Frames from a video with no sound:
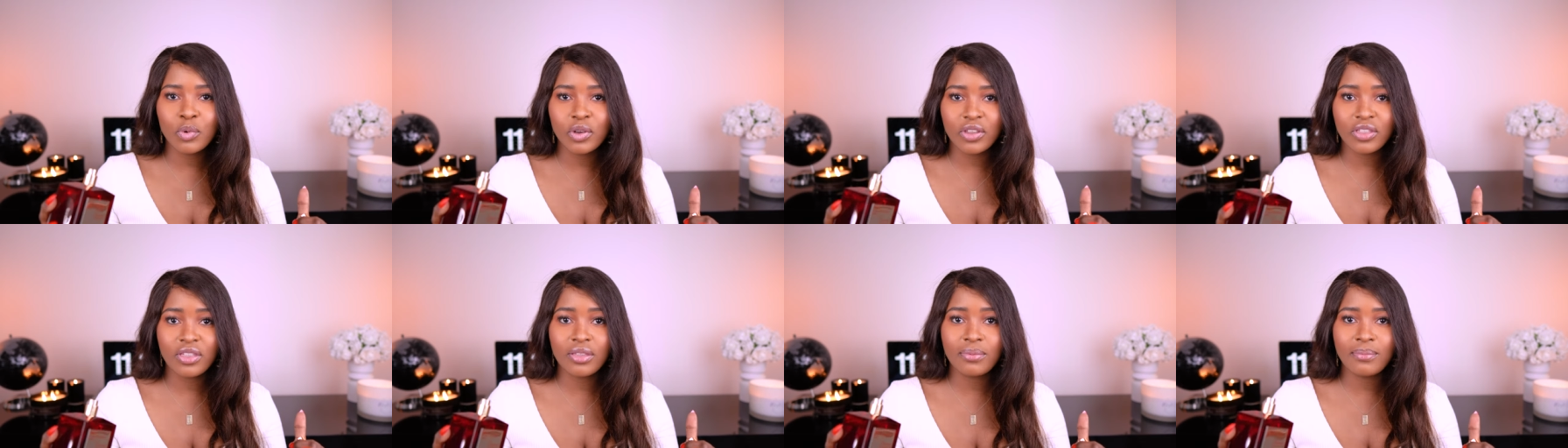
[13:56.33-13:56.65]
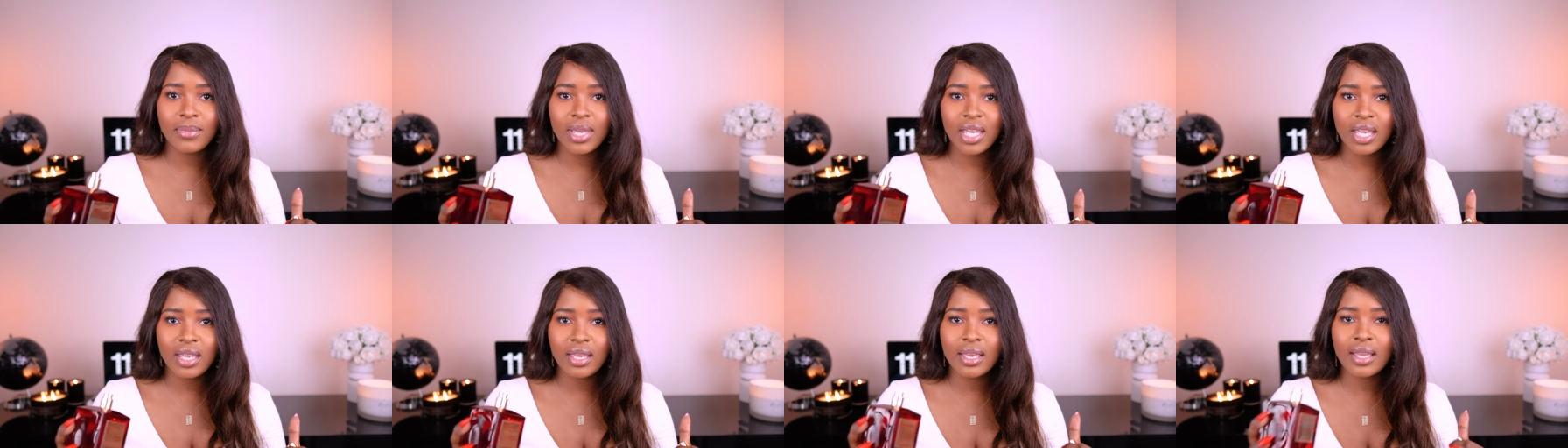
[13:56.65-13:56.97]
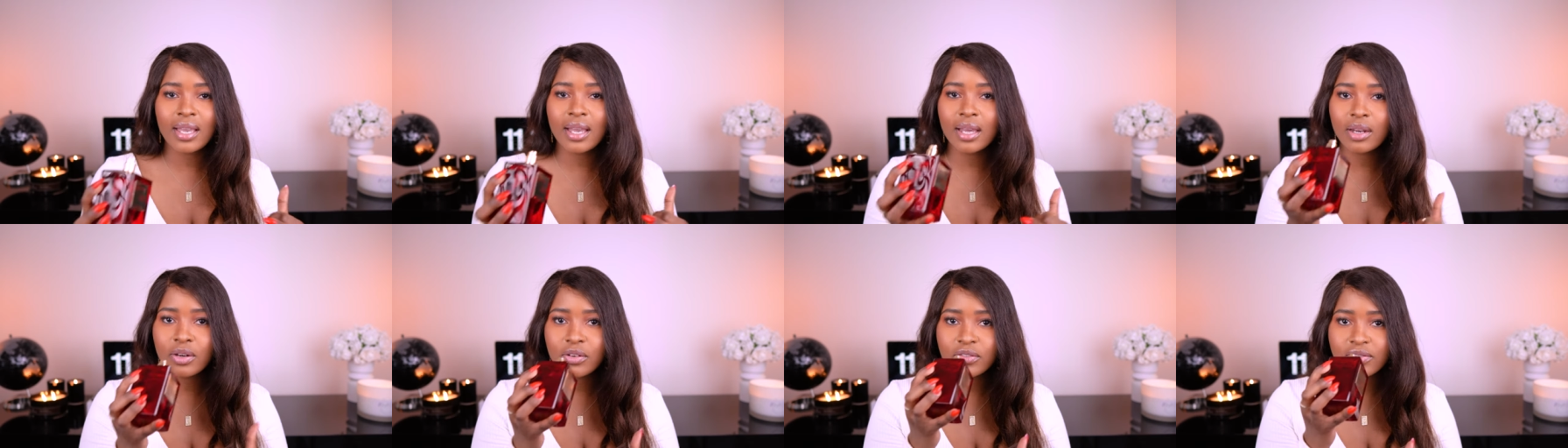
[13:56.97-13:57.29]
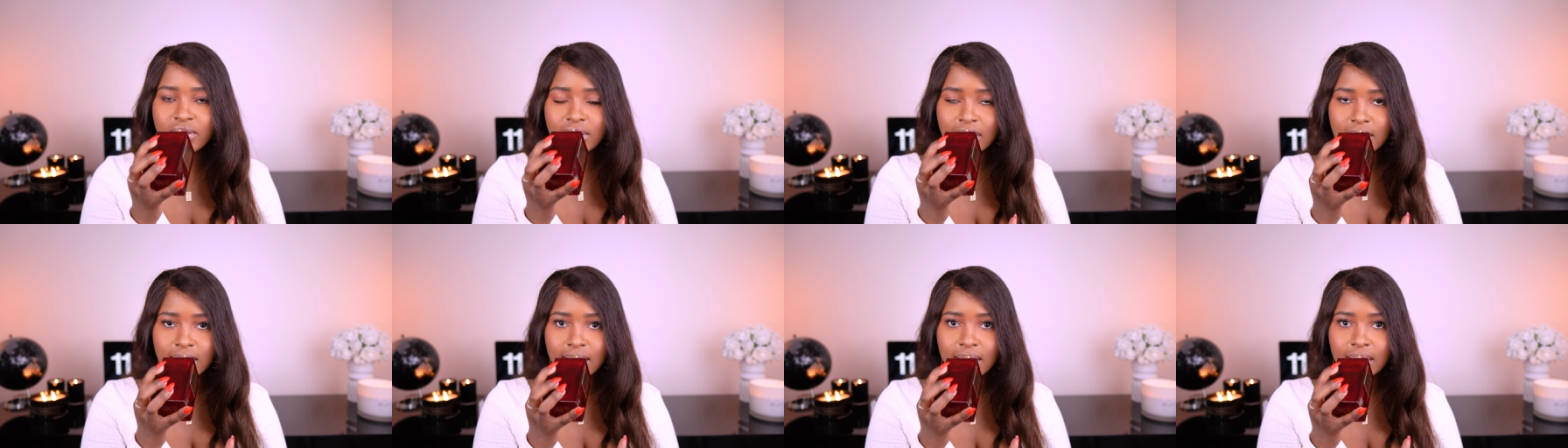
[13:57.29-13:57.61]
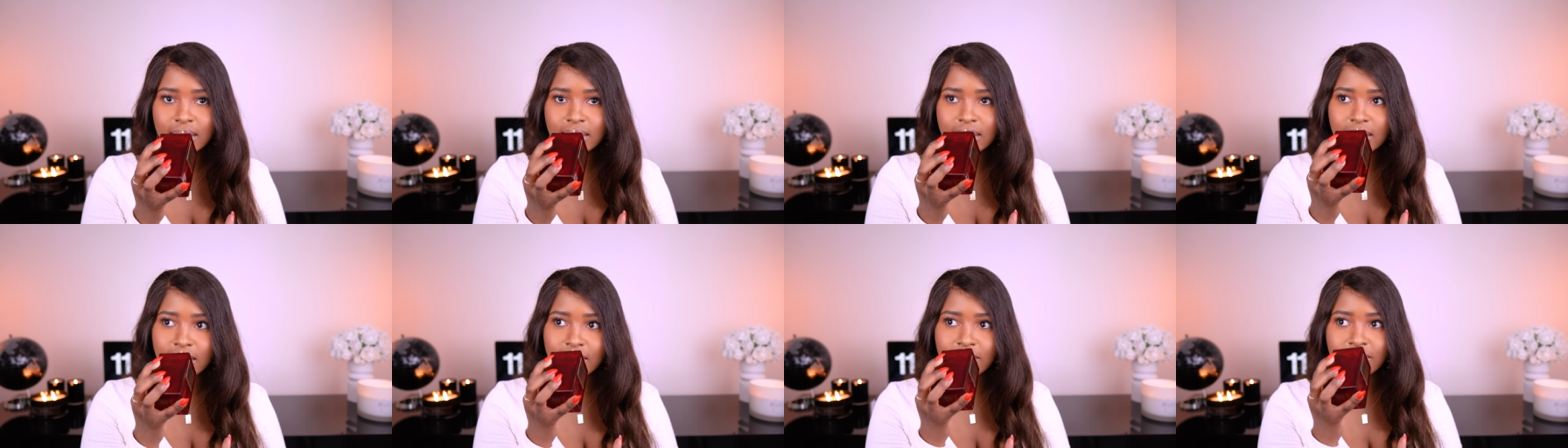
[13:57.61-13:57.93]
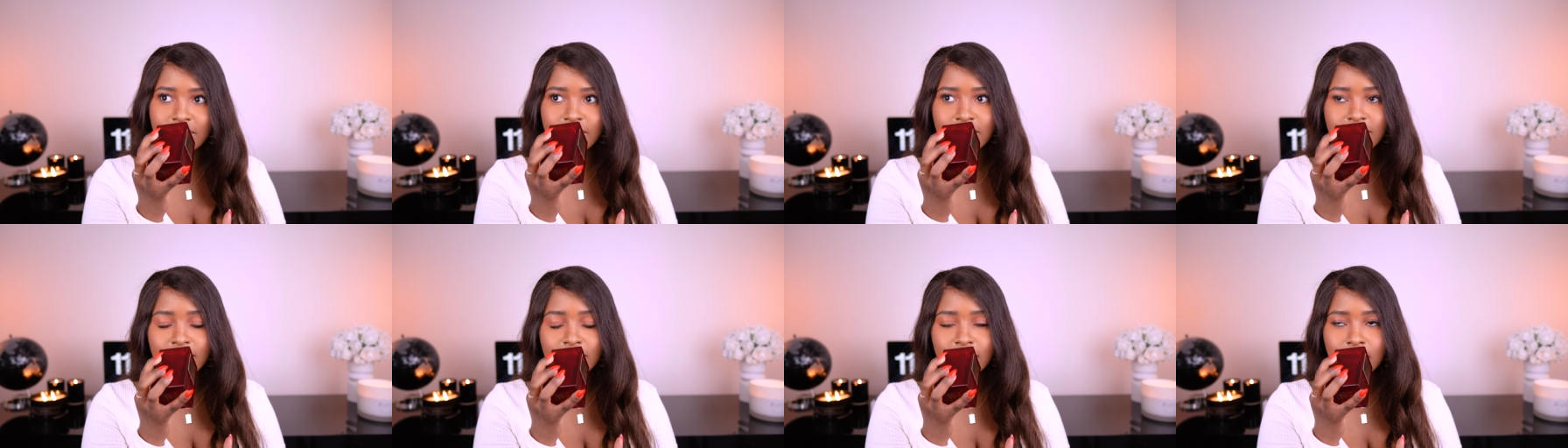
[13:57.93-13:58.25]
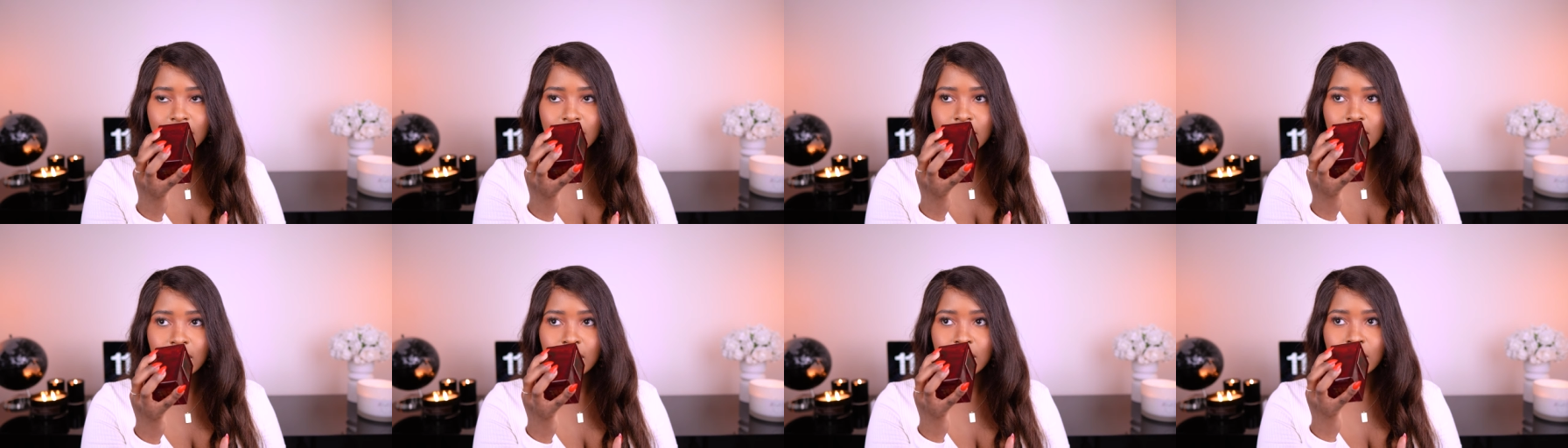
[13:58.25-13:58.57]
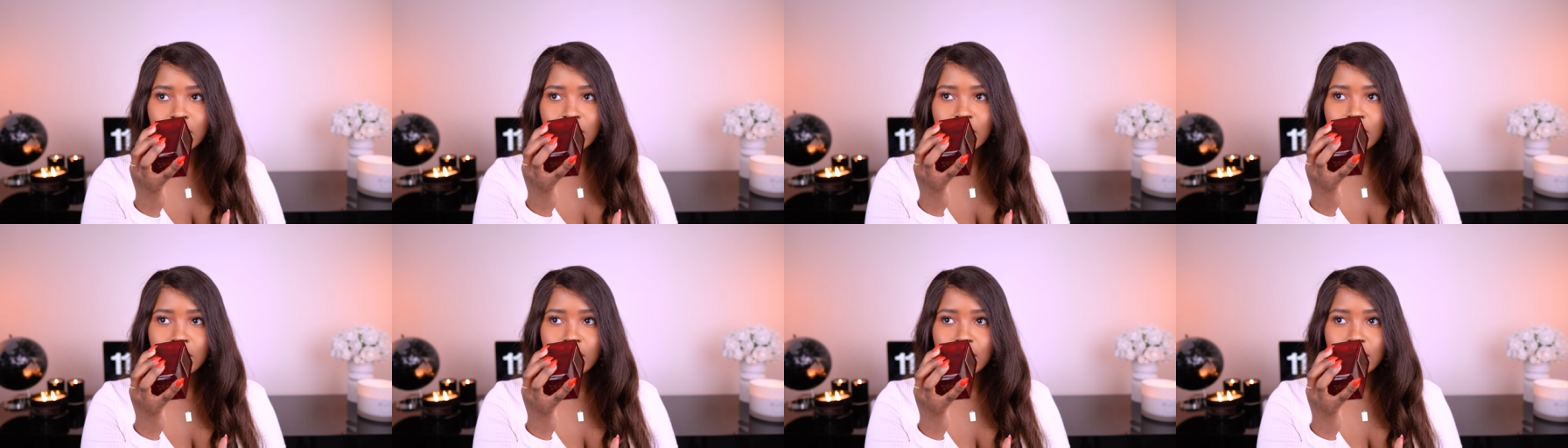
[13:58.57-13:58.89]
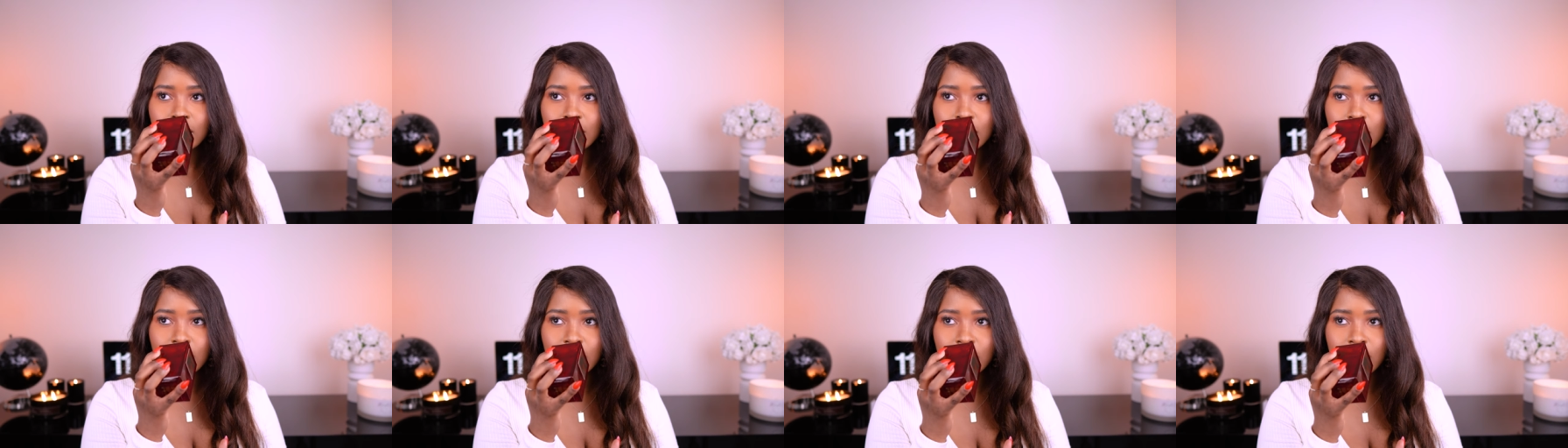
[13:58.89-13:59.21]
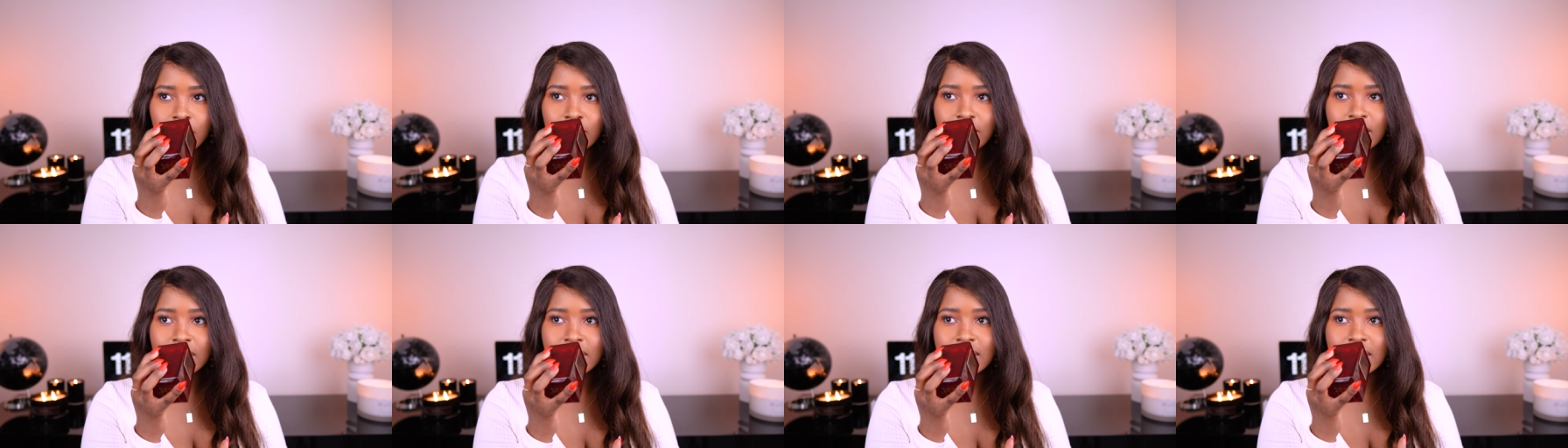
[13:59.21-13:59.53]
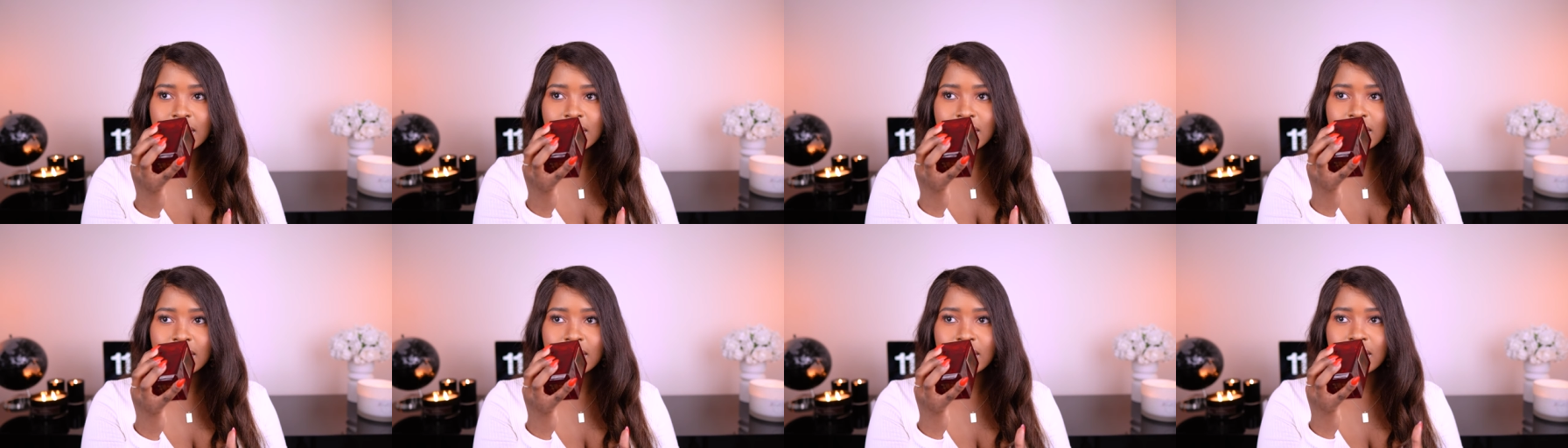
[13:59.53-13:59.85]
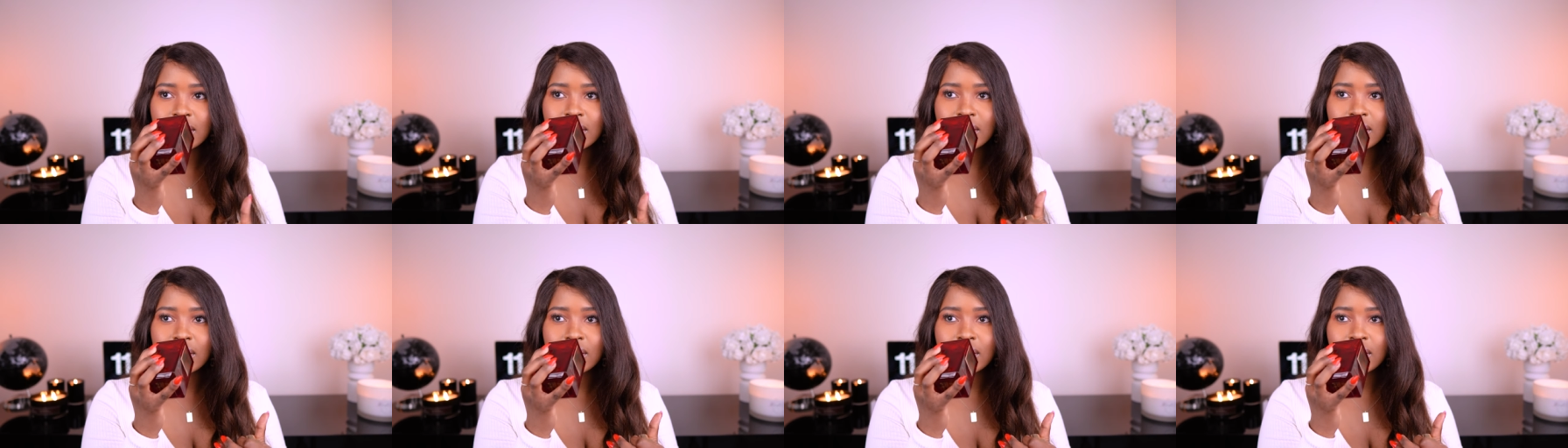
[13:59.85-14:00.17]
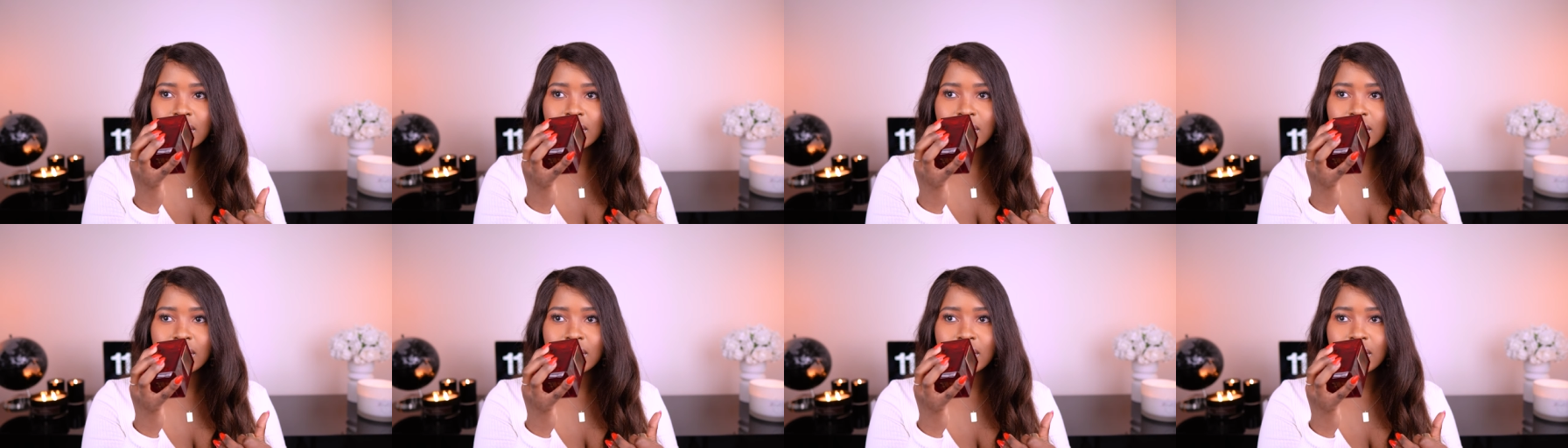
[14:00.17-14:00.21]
with me kind of seductive. You know, this is